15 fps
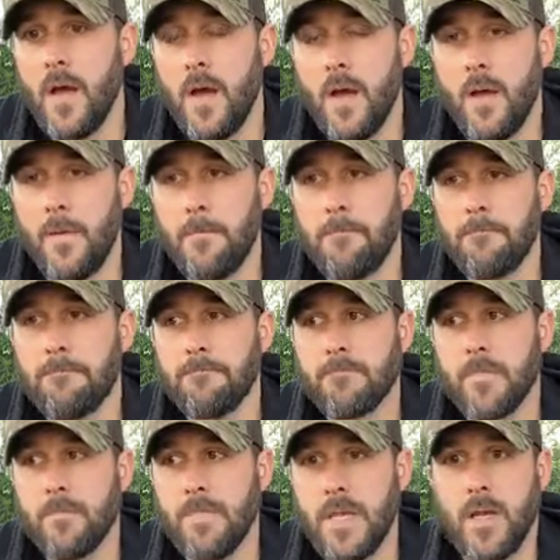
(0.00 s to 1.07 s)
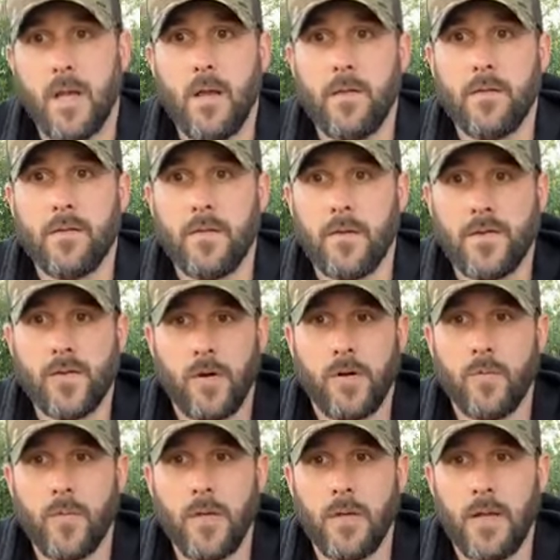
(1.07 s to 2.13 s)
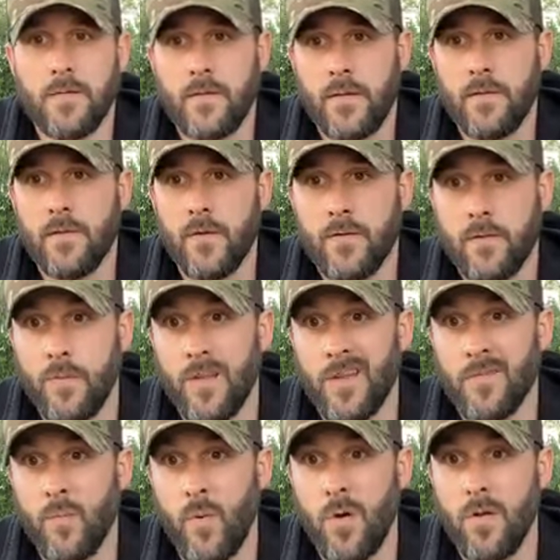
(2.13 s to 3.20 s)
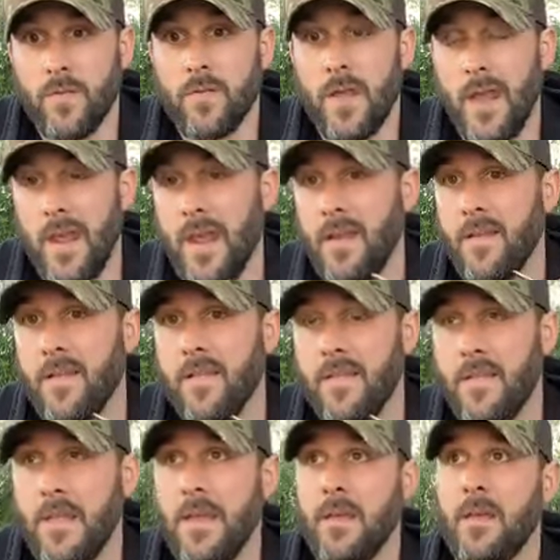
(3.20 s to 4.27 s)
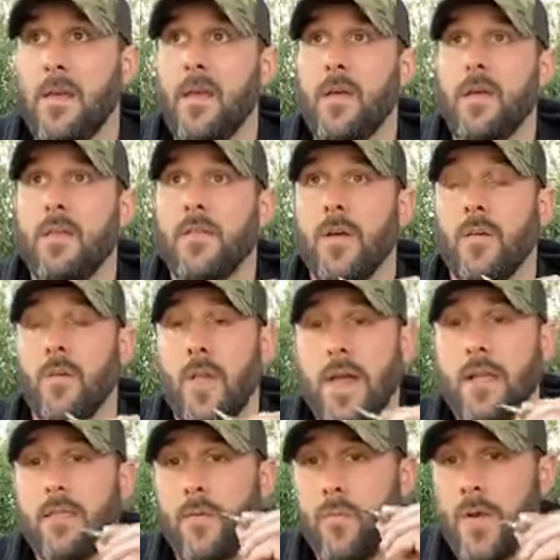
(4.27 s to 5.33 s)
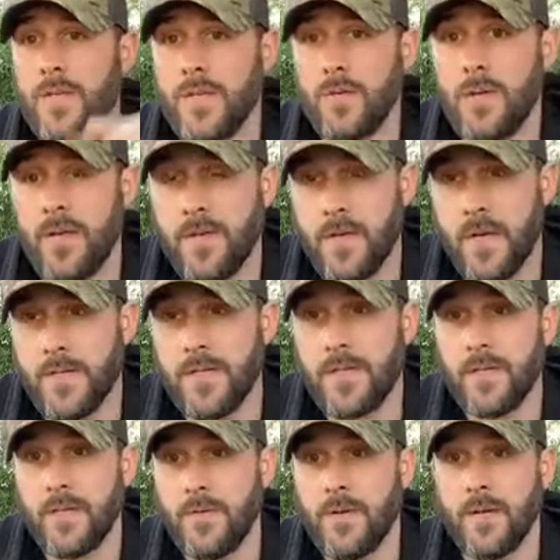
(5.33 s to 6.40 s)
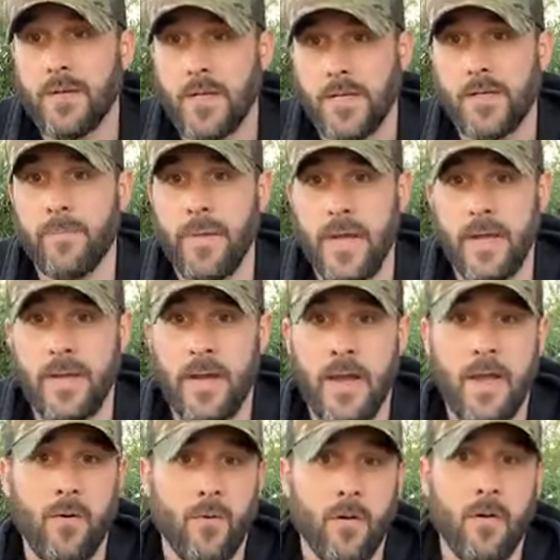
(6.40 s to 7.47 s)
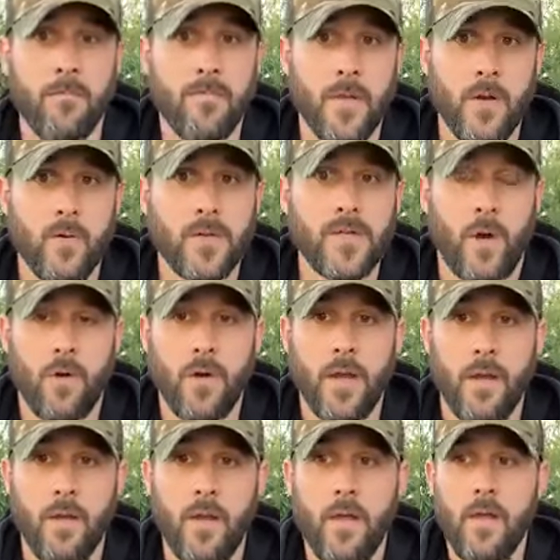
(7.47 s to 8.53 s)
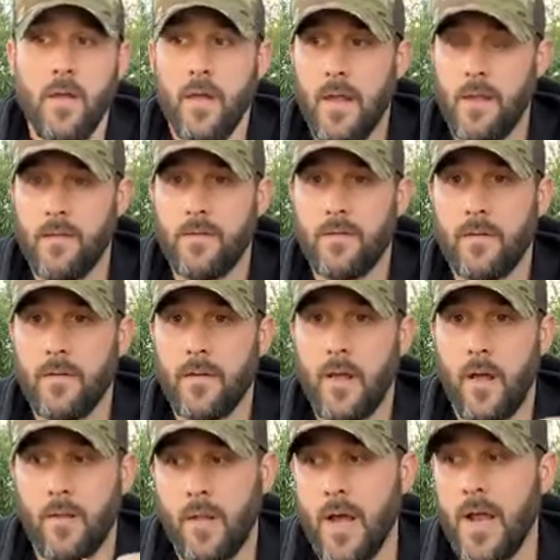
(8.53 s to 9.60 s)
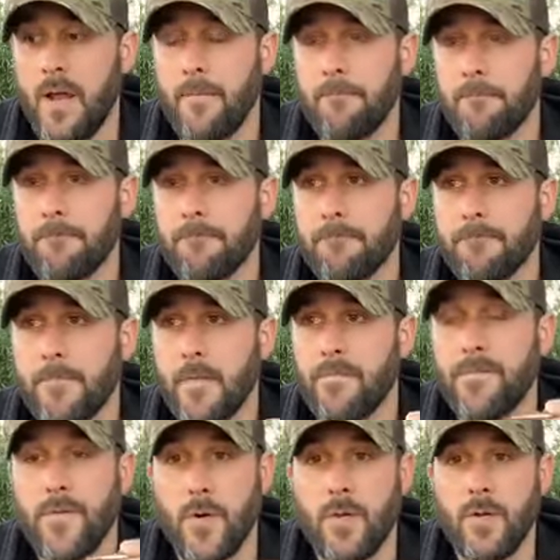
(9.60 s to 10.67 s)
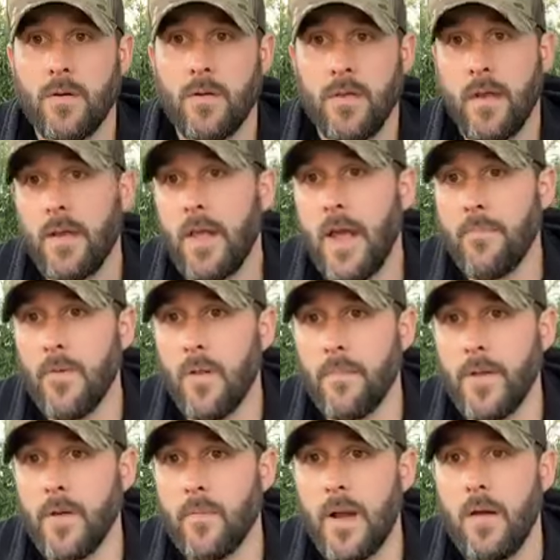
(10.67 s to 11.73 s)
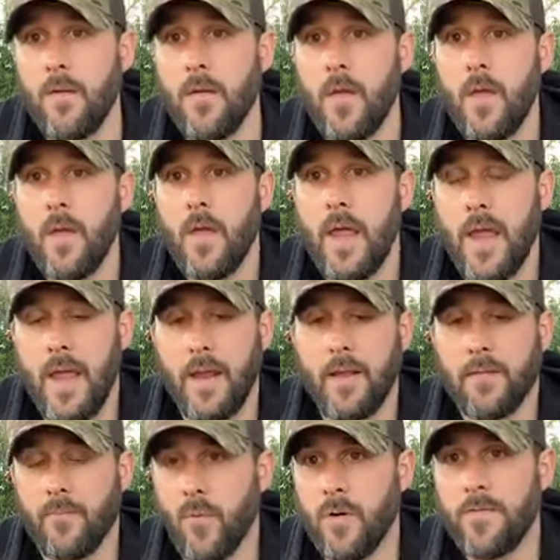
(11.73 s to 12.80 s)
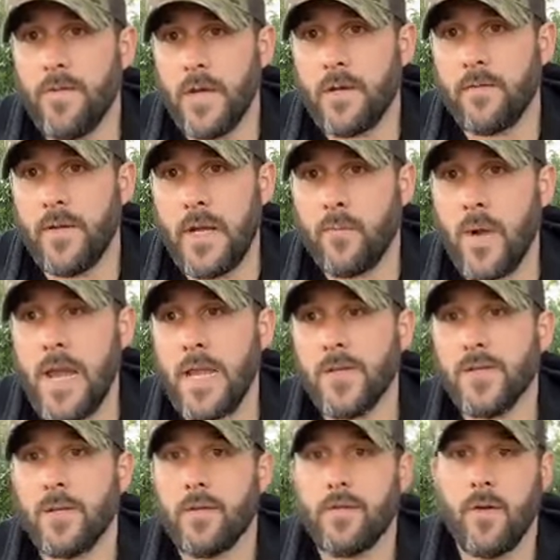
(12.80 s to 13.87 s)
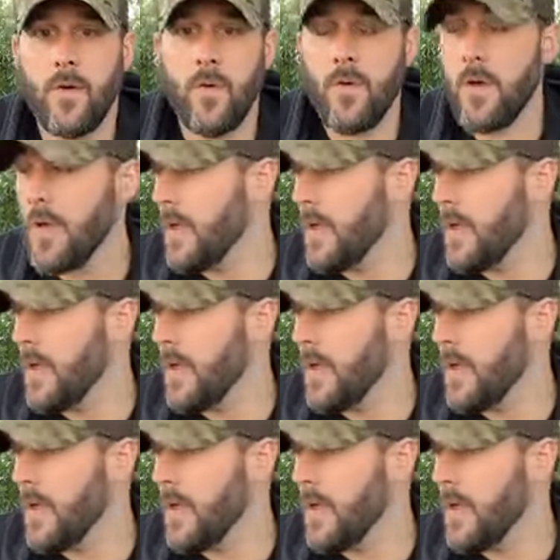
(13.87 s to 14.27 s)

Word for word: um, because they're starting to realize that these go through less walls and the the length at which you can touch you can touch a bad guy or you know a target is a lot further than a nine millimeter round, and it's more effective at range. So